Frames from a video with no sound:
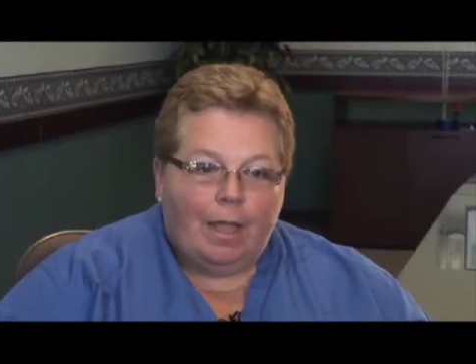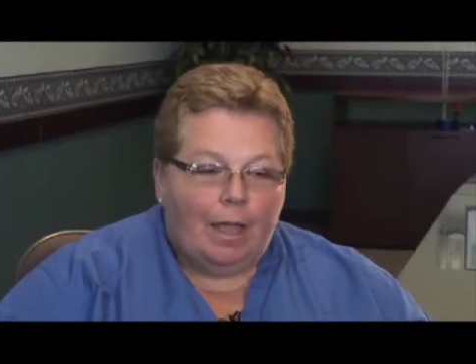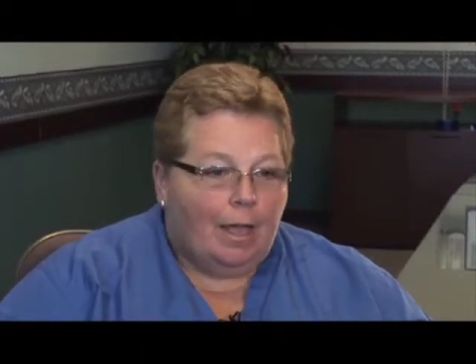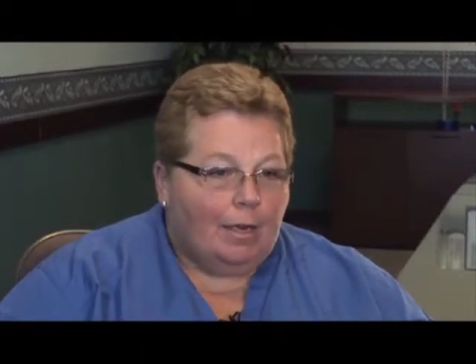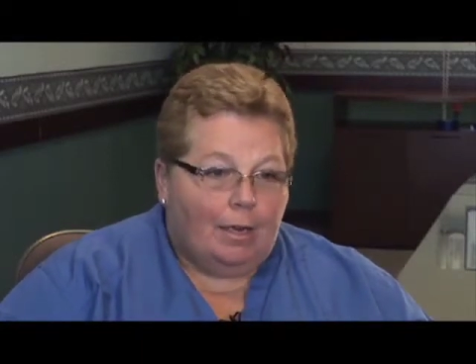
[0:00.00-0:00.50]

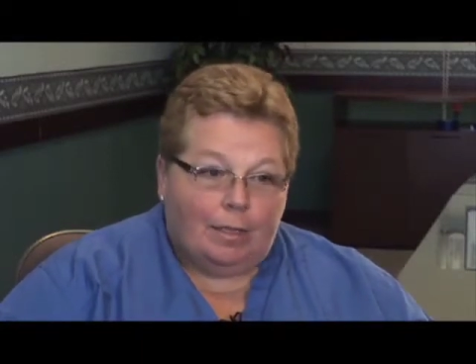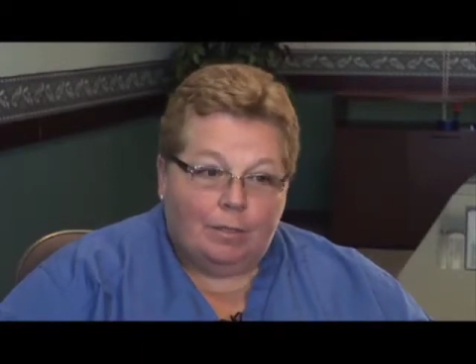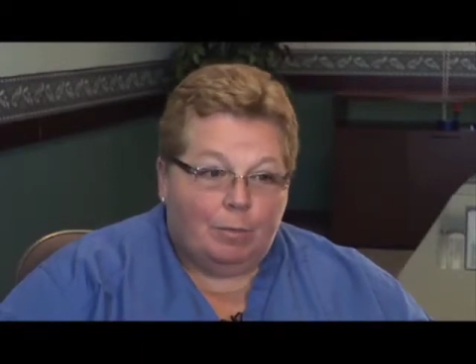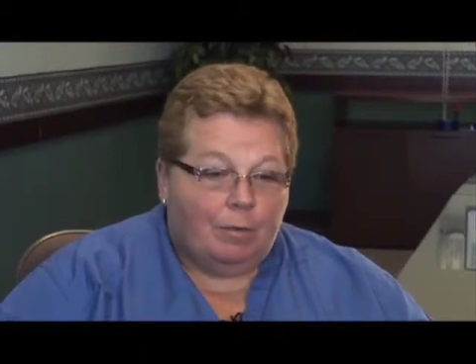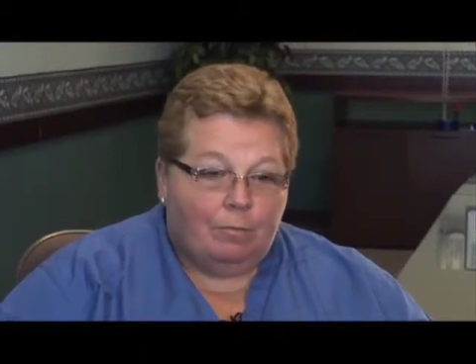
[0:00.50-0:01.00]
And
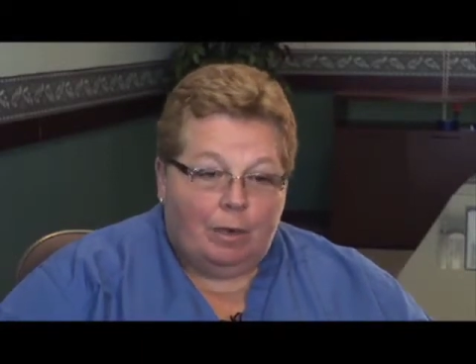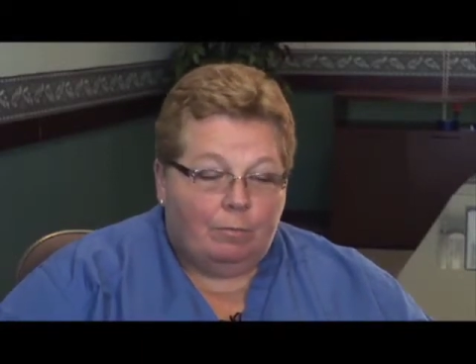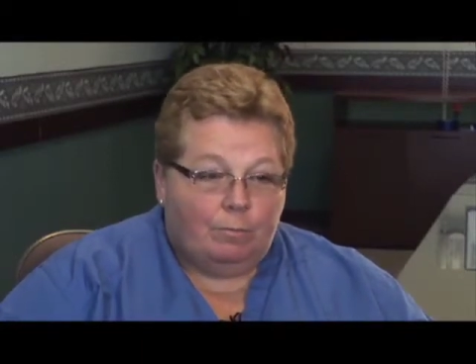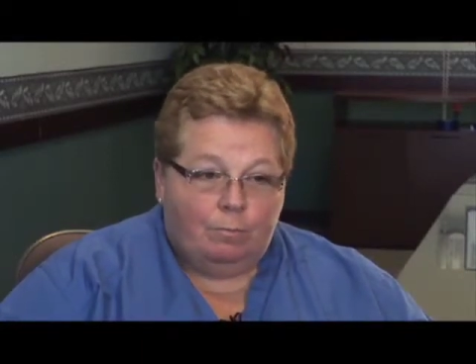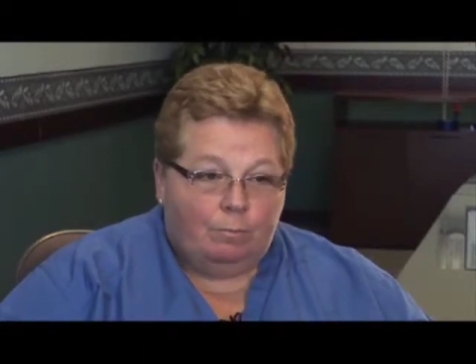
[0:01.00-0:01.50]
it's been a
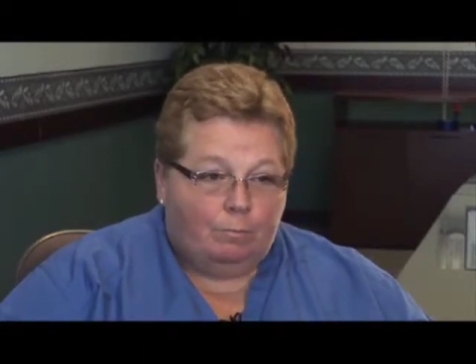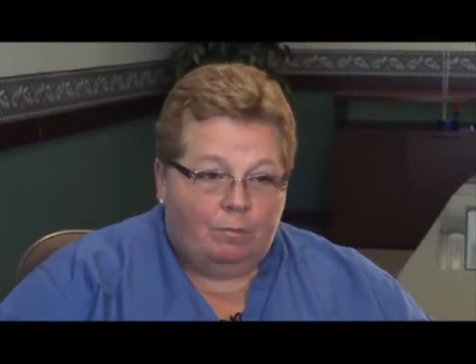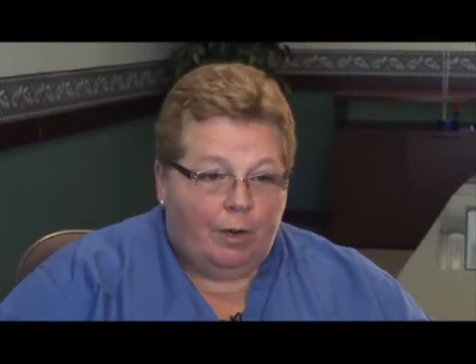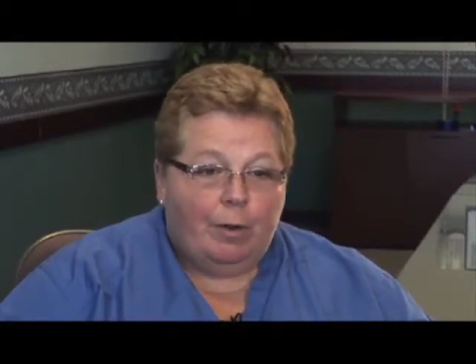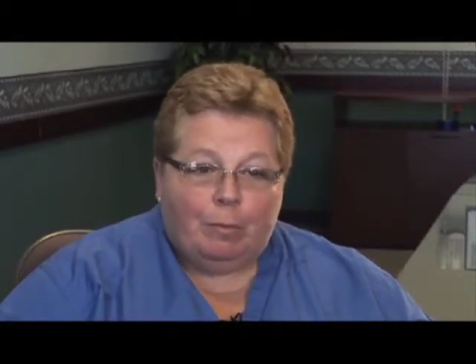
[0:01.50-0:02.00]

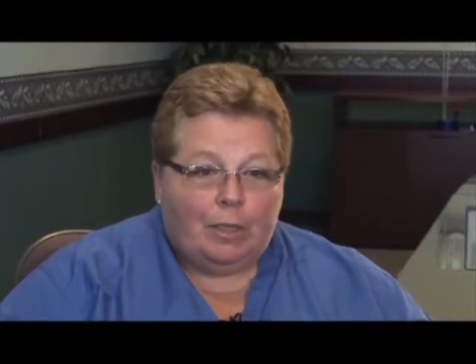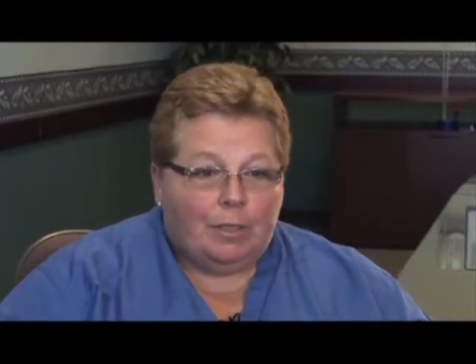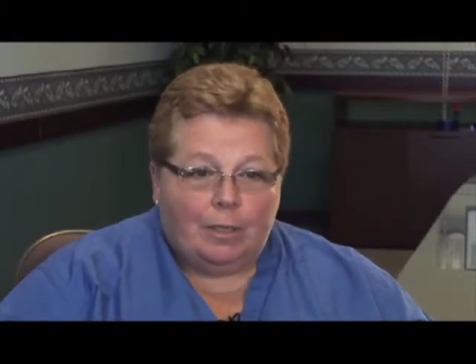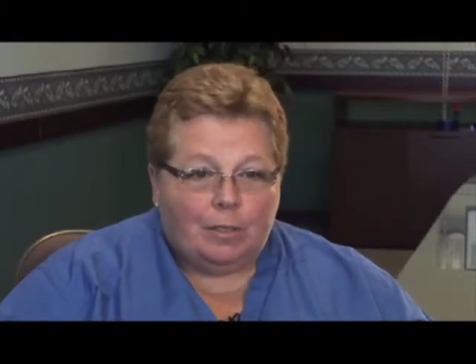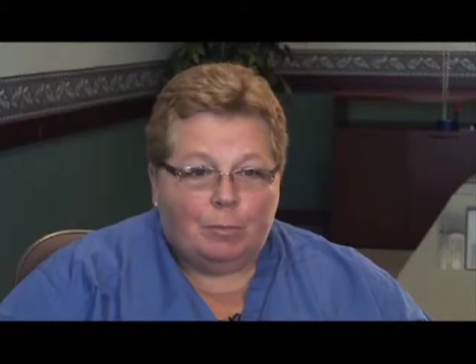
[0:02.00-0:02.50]
very
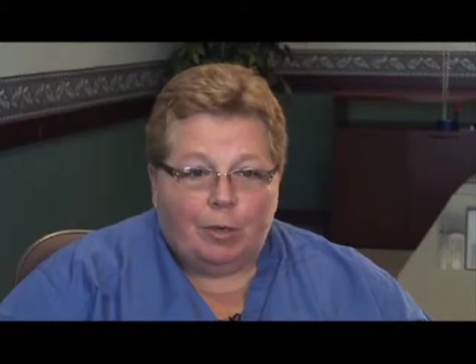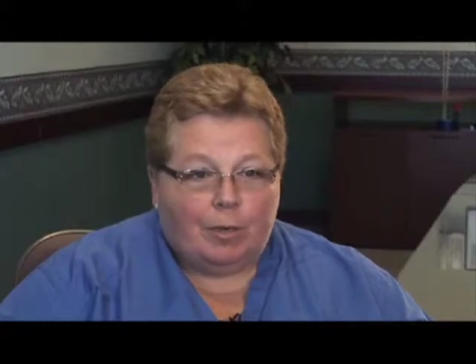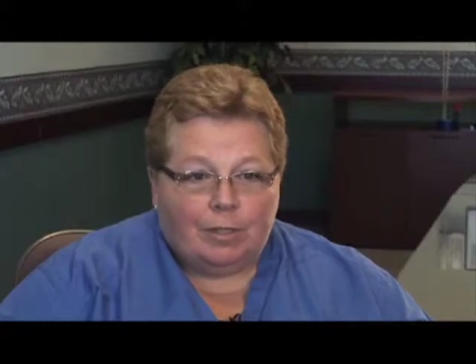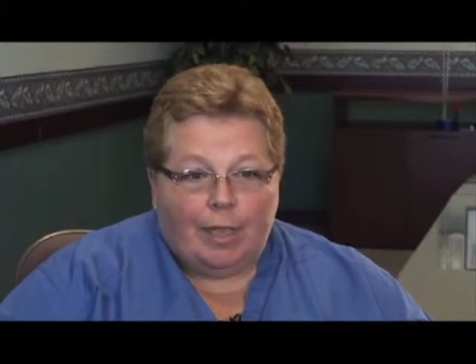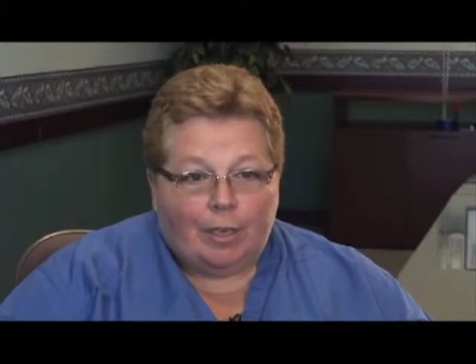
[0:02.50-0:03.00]
pleasant
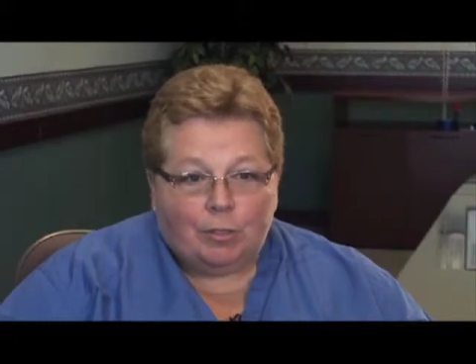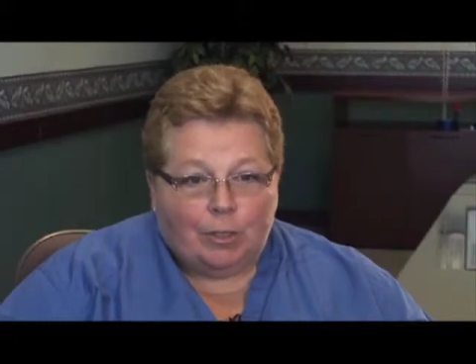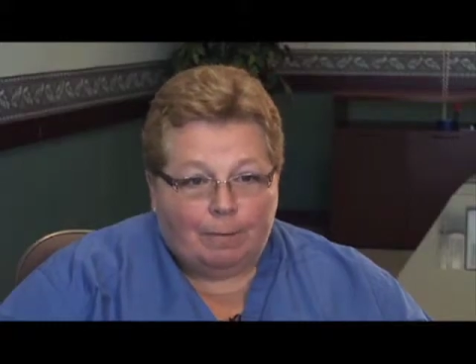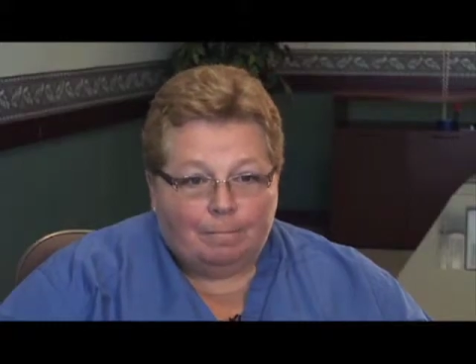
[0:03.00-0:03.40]
experience, actually.